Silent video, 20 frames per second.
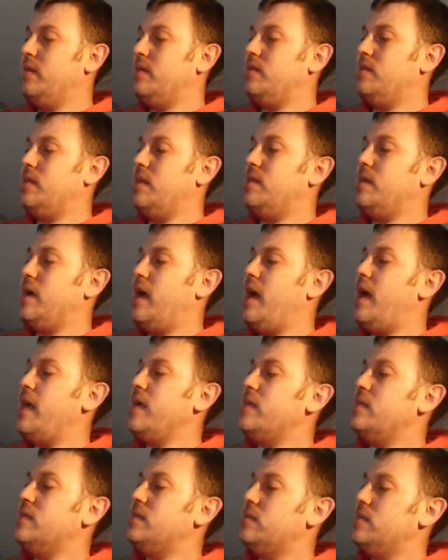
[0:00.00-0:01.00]
it
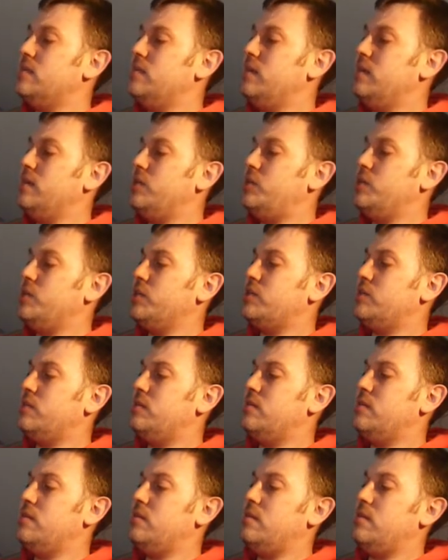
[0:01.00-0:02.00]
hates, just
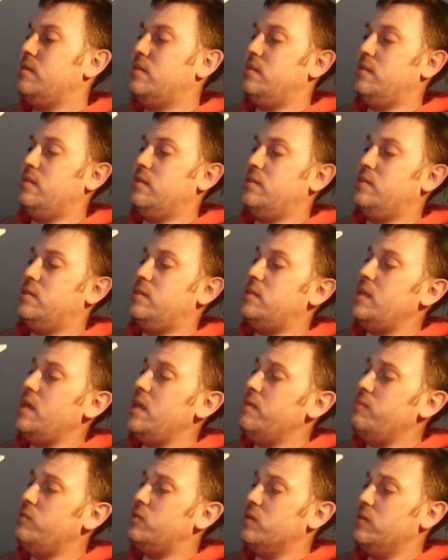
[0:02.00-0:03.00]
the
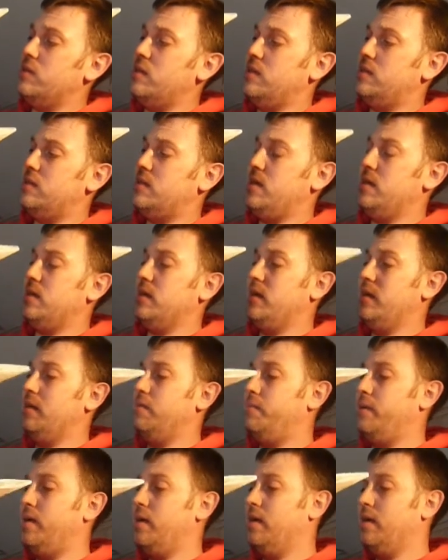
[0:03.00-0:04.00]
seams on this thing are going to
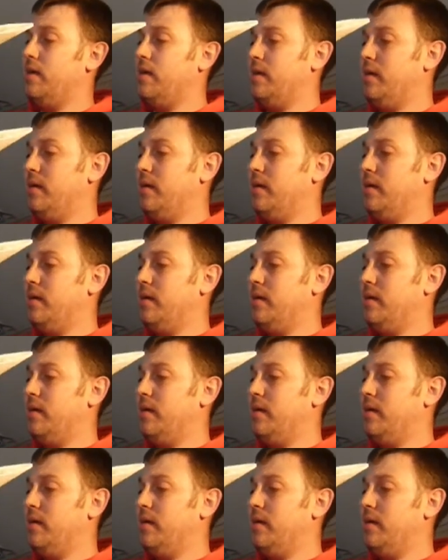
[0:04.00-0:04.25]
be